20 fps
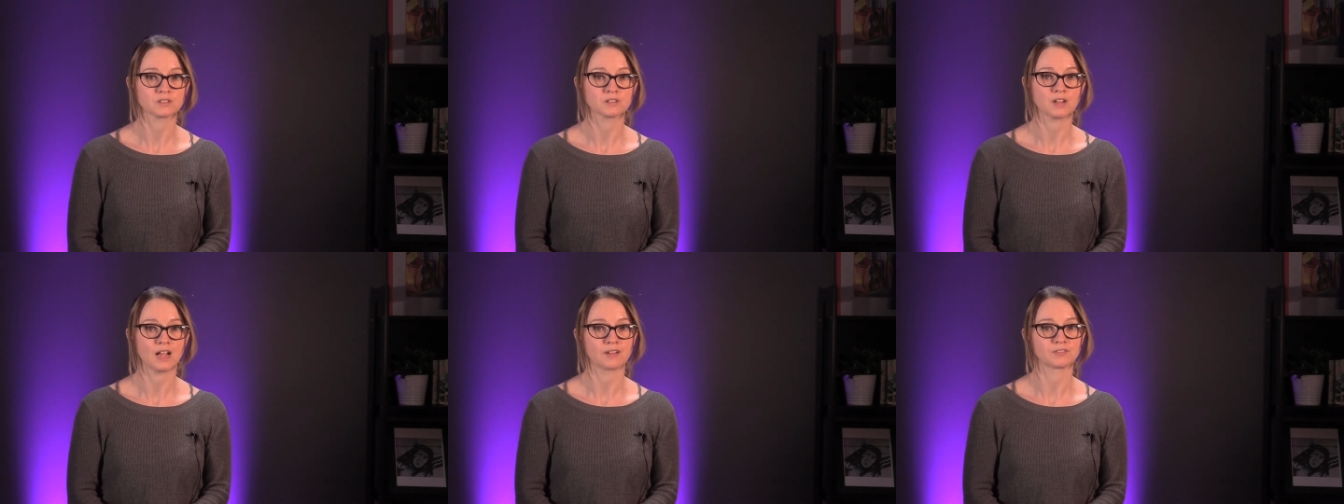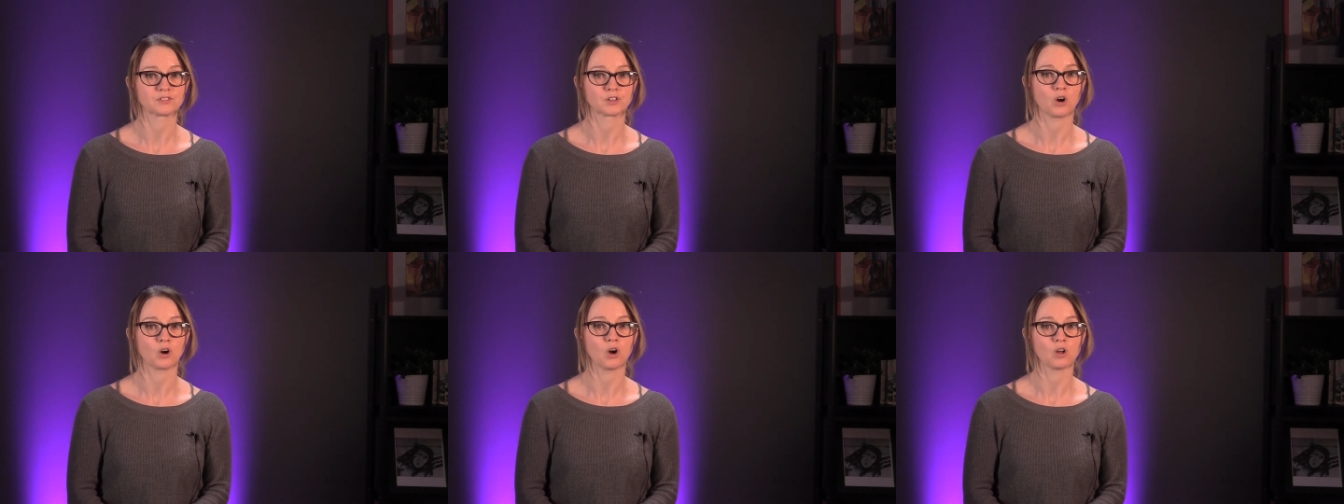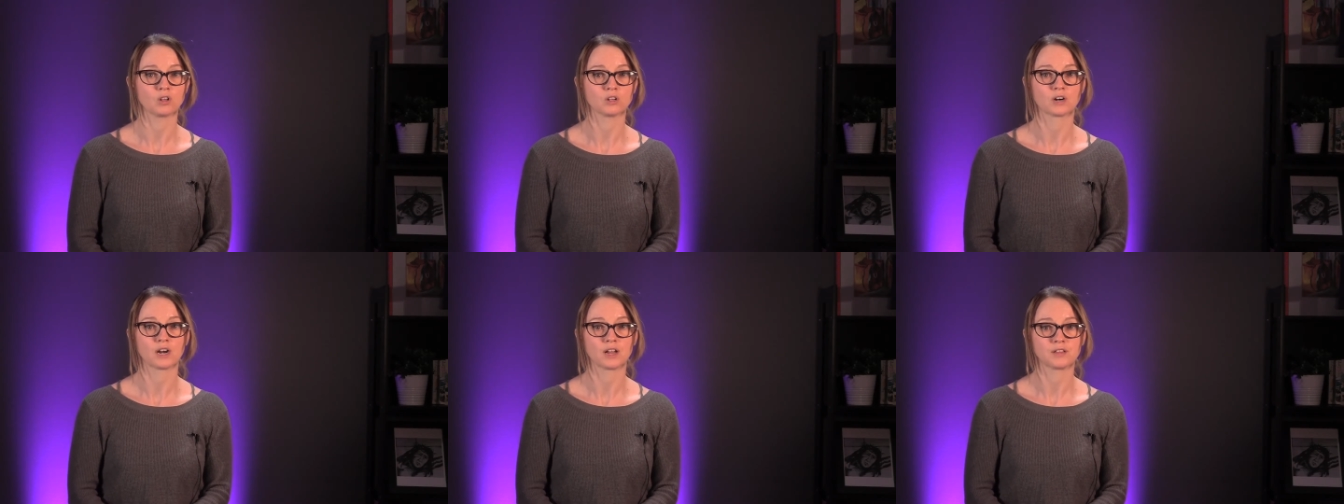after all
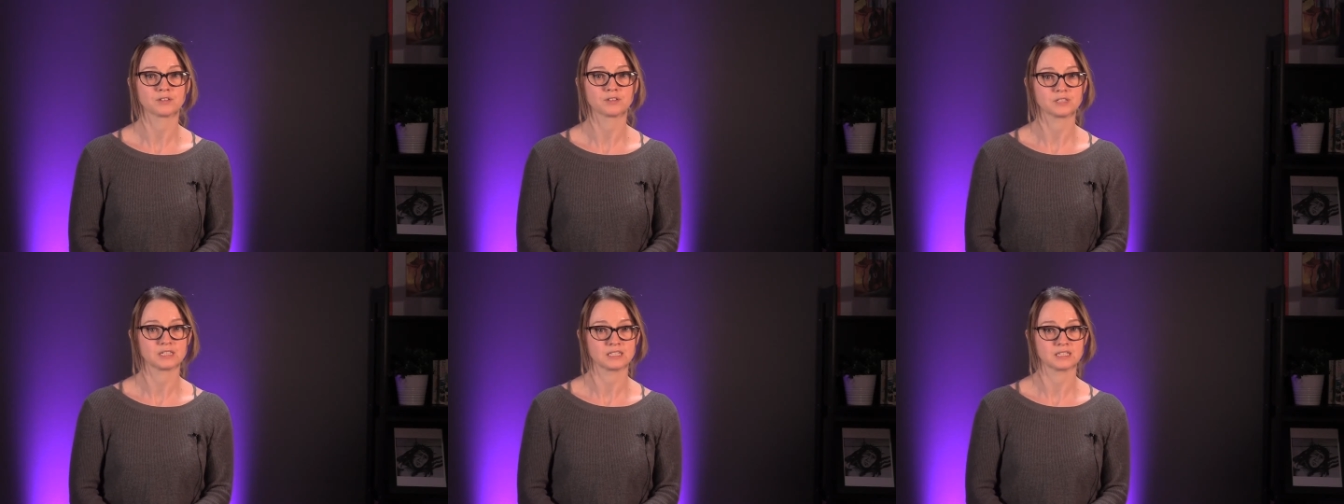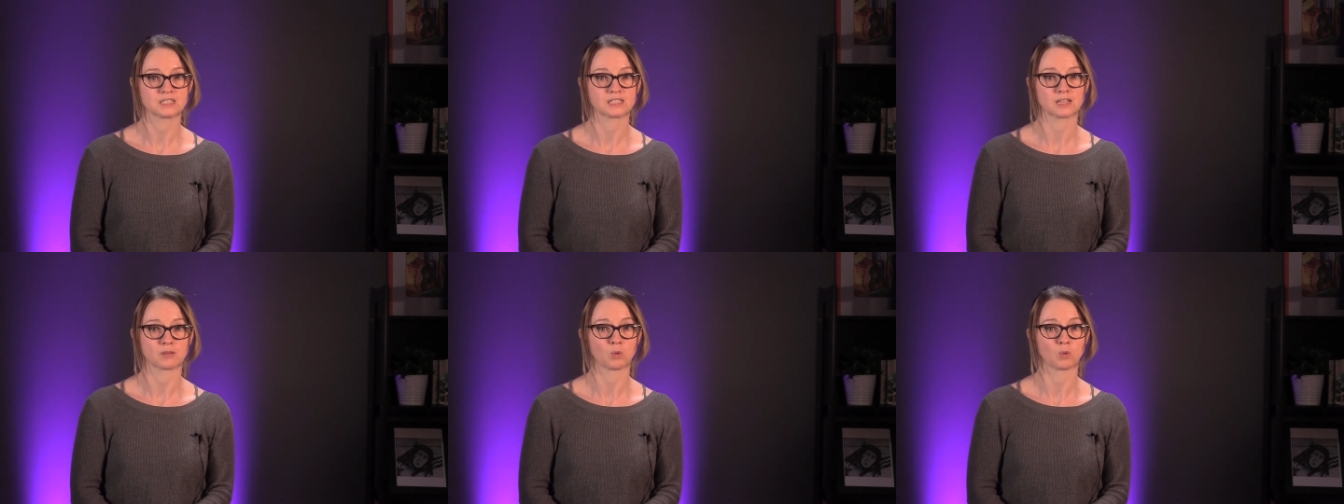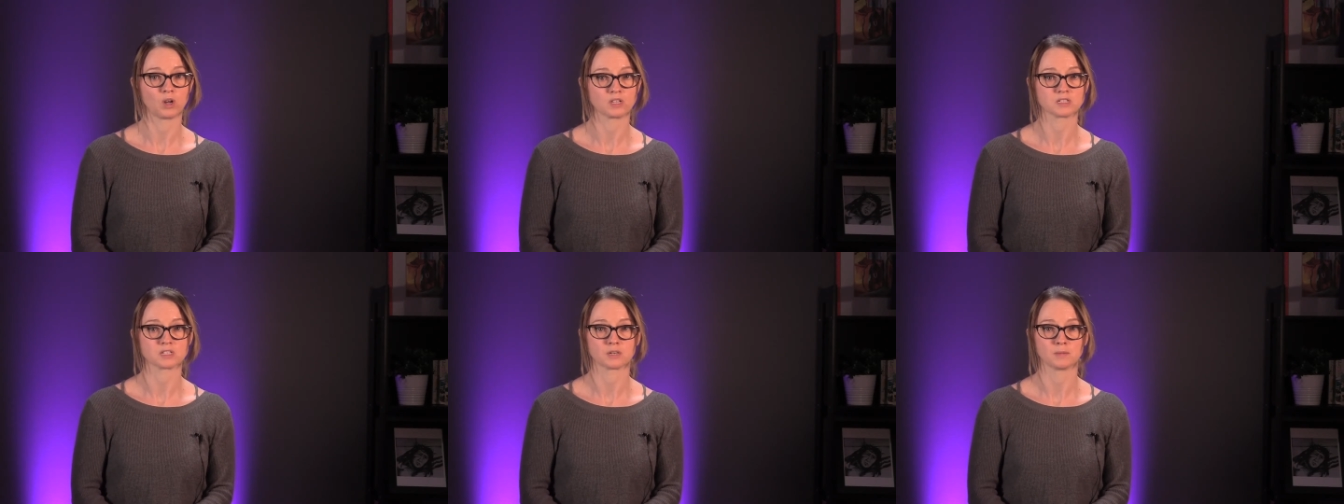our other needs and
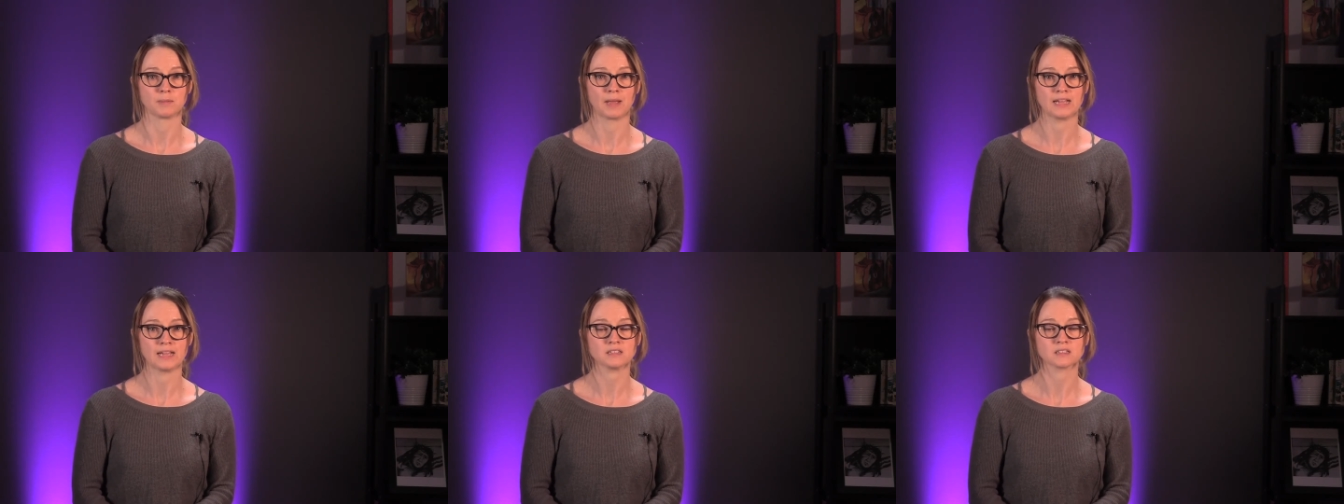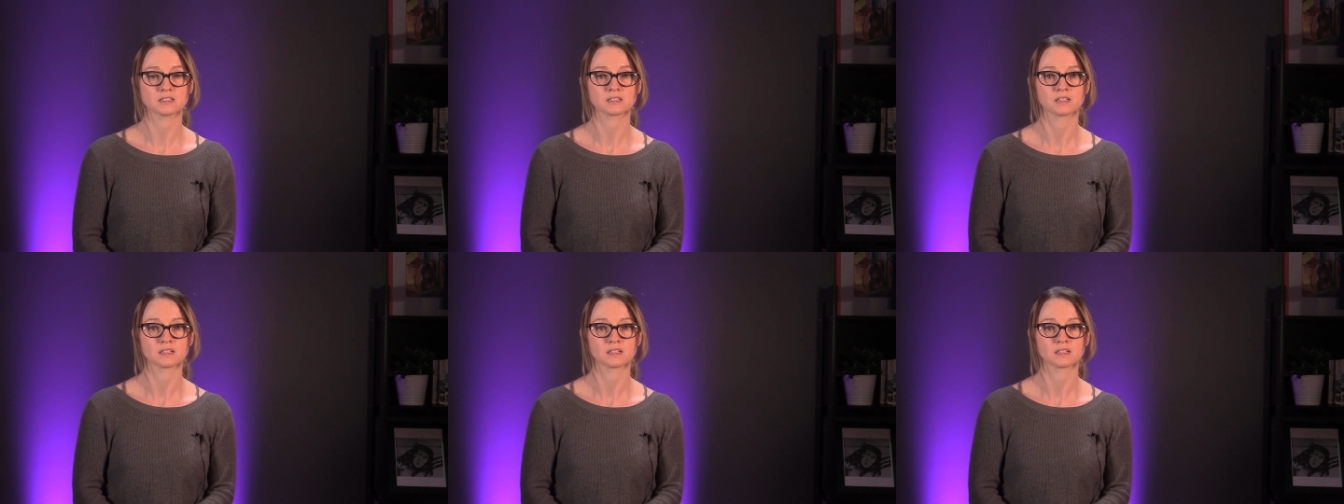wants are met,